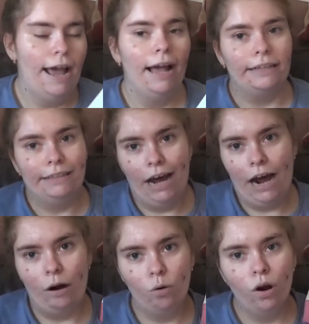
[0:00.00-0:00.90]
and
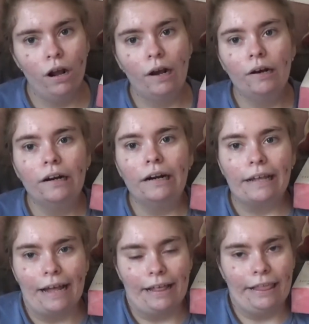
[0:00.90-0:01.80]
now
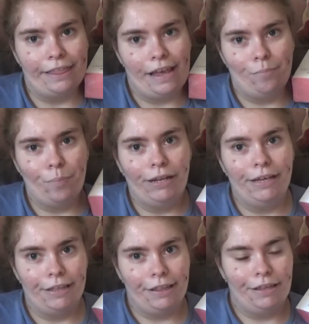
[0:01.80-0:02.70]

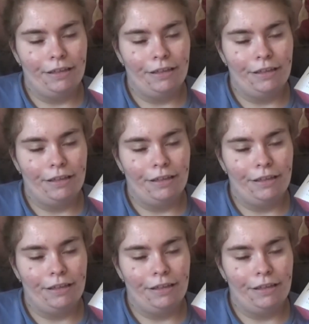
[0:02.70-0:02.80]
somebody